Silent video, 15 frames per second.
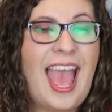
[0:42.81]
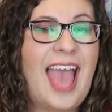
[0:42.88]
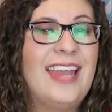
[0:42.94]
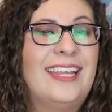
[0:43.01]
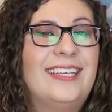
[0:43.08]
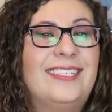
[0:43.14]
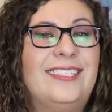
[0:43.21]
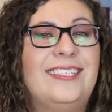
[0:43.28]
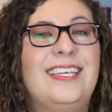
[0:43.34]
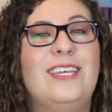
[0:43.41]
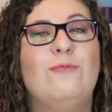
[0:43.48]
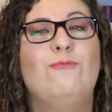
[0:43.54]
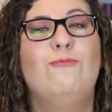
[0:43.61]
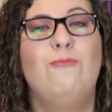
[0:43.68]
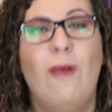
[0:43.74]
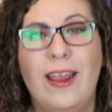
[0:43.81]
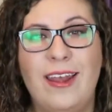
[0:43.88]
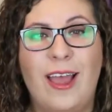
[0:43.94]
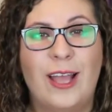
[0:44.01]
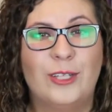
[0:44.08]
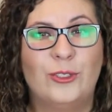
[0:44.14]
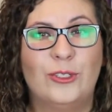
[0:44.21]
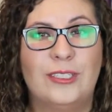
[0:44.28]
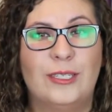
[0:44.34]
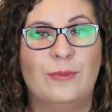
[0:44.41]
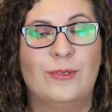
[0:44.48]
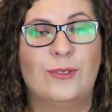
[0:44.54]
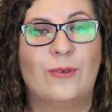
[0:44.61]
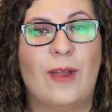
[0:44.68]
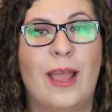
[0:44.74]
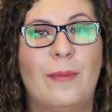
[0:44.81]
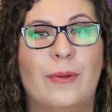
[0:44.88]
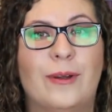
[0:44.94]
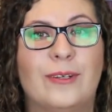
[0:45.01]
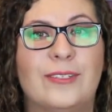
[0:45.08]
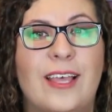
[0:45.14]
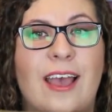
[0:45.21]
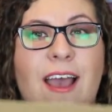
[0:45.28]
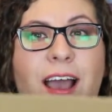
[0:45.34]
and exceed 100 subscribers,